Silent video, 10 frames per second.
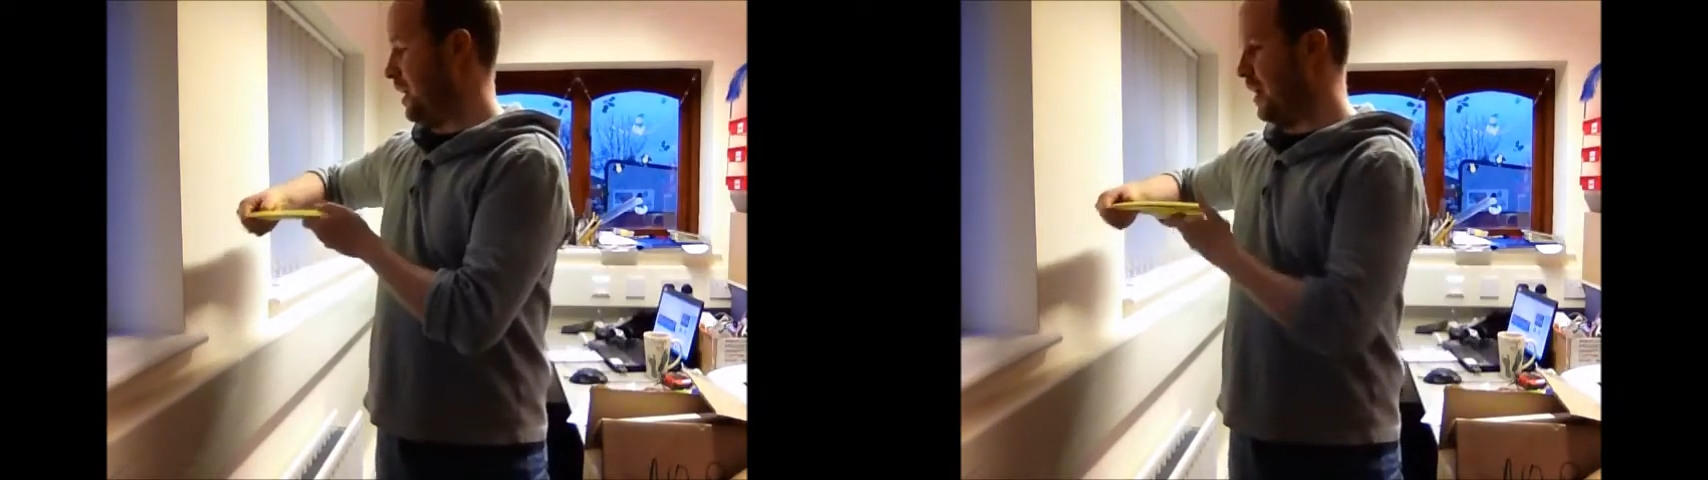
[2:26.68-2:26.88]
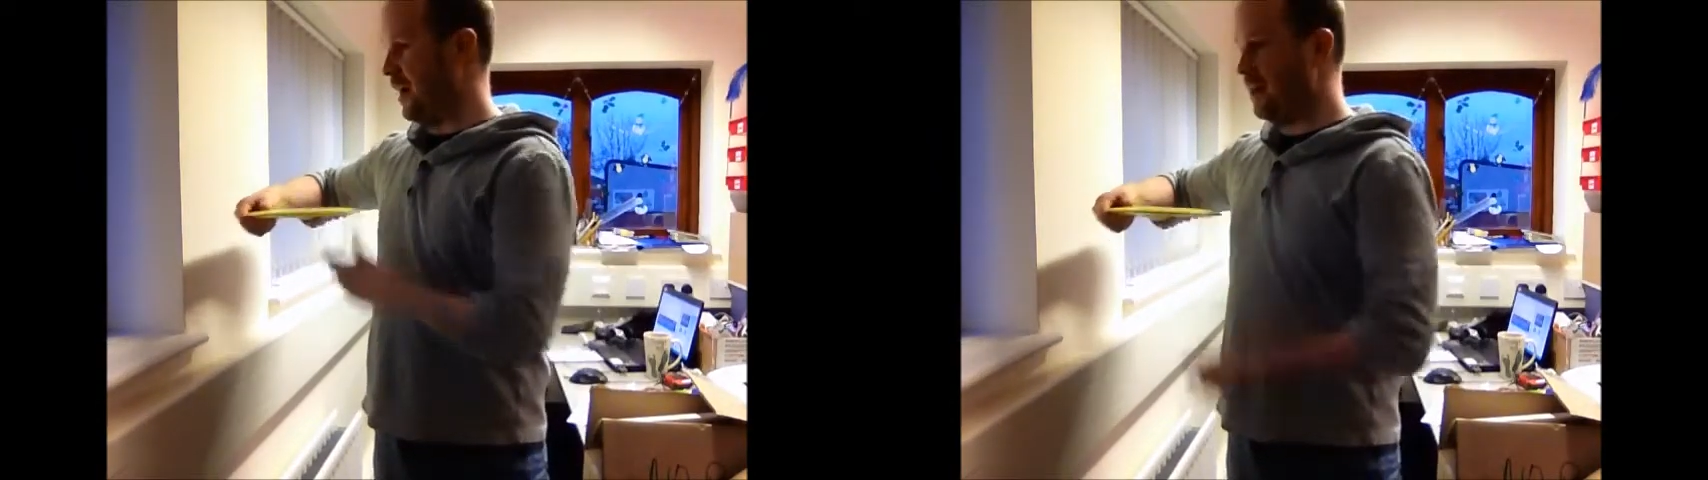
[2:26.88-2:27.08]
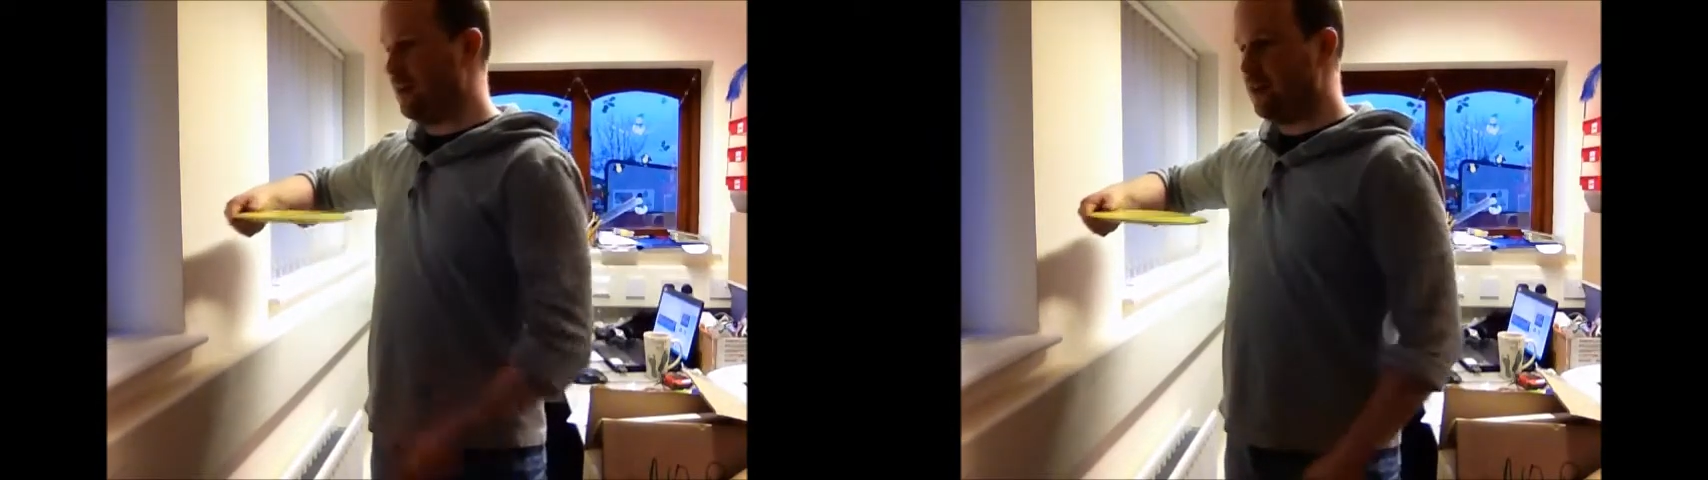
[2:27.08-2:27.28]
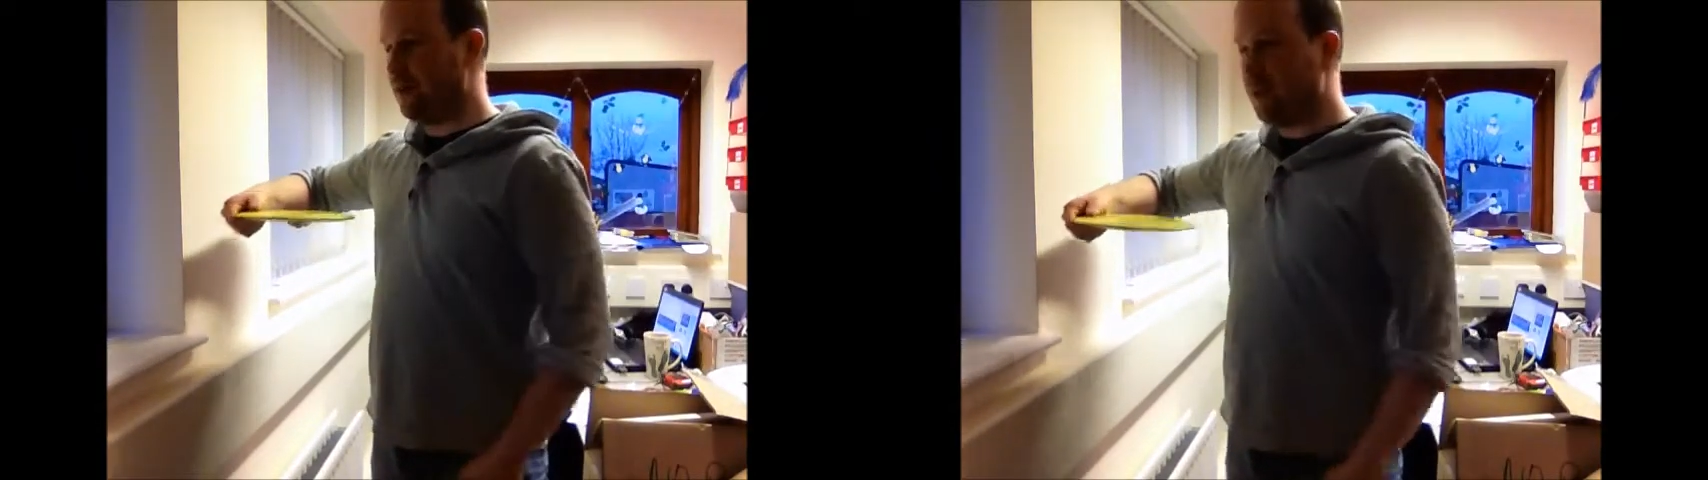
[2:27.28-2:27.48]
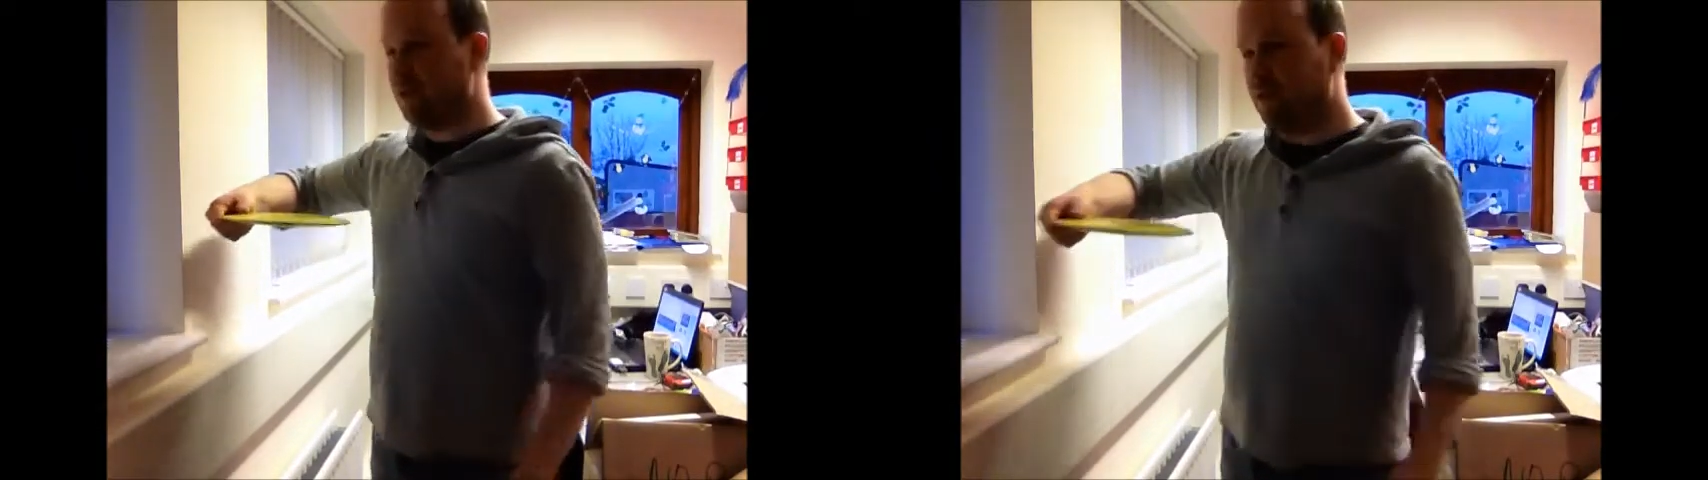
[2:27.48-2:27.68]
And
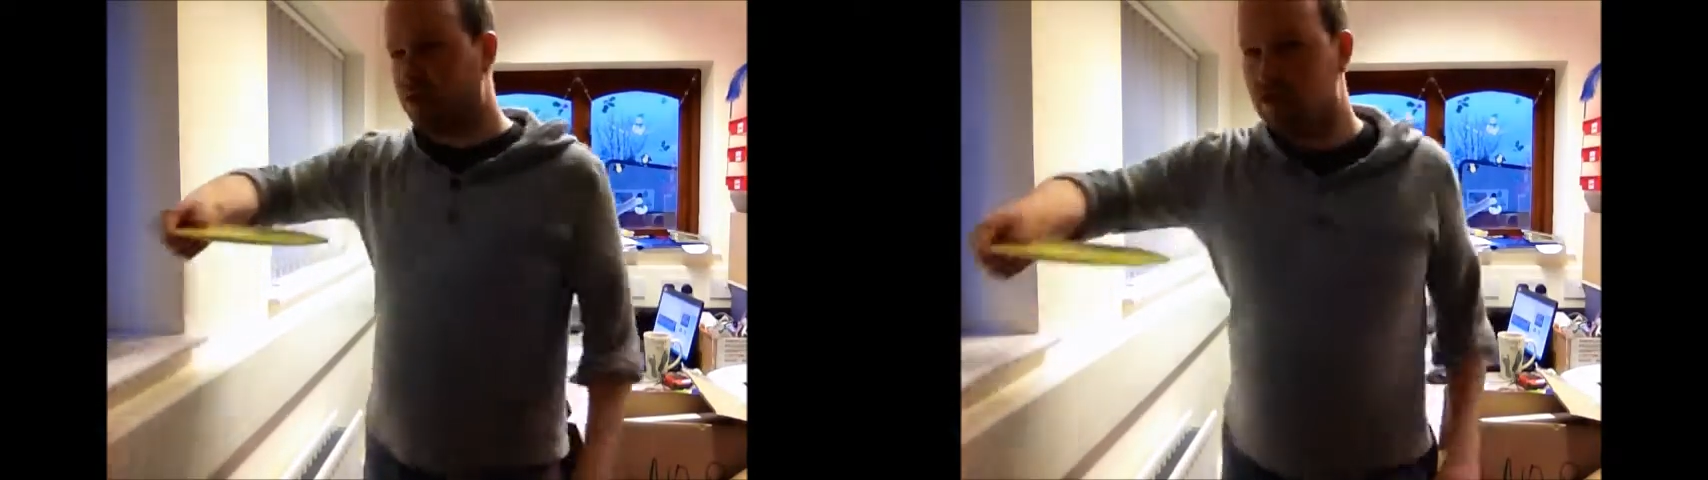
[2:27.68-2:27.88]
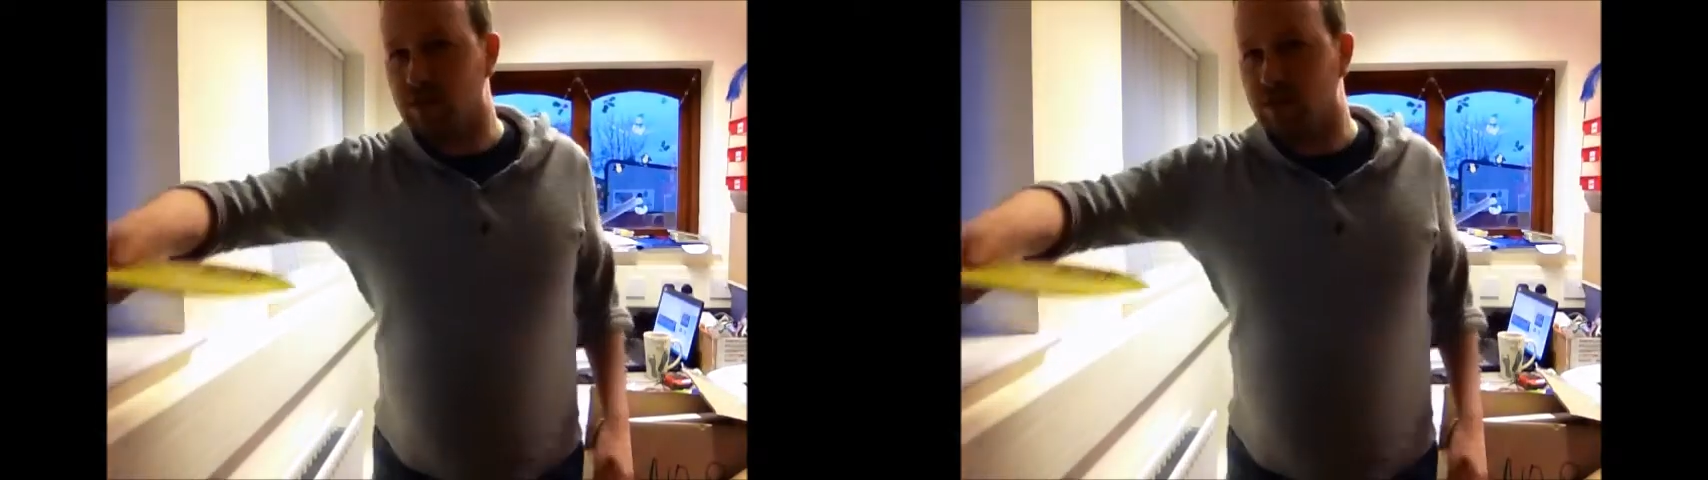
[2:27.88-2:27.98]
effectively just do the